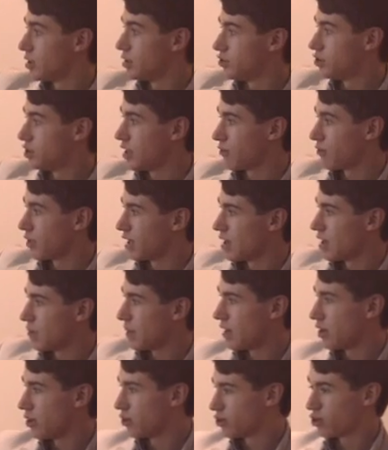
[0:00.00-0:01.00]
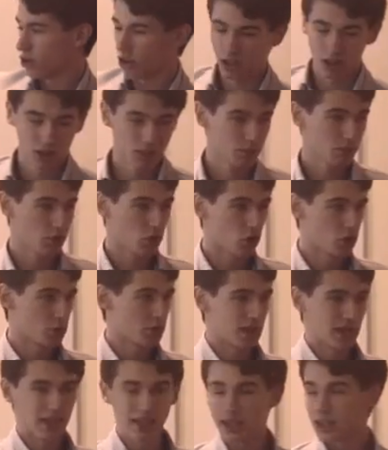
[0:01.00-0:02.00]
are generally about $1
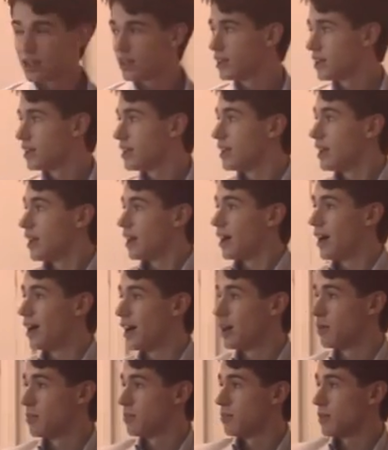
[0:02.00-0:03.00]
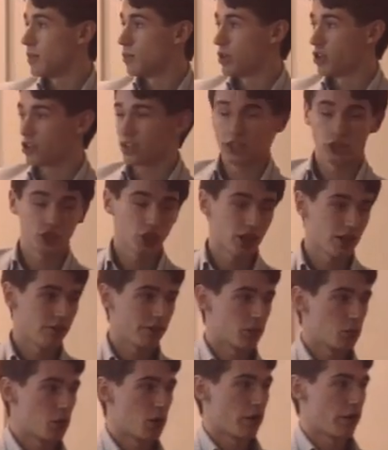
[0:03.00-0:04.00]
cost per click, when you get
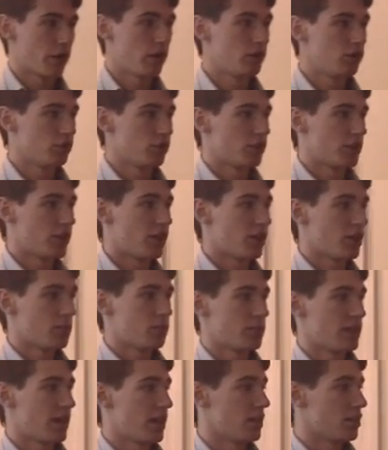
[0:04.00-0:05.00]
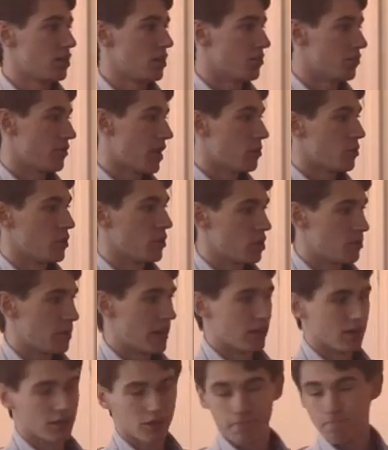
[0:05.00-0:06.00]
traffic worth 100 times that in terms of AdWords
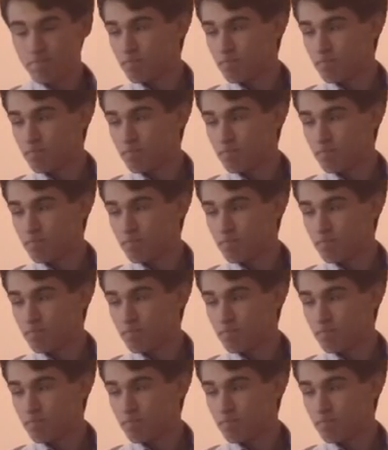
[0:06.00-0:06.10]
spend.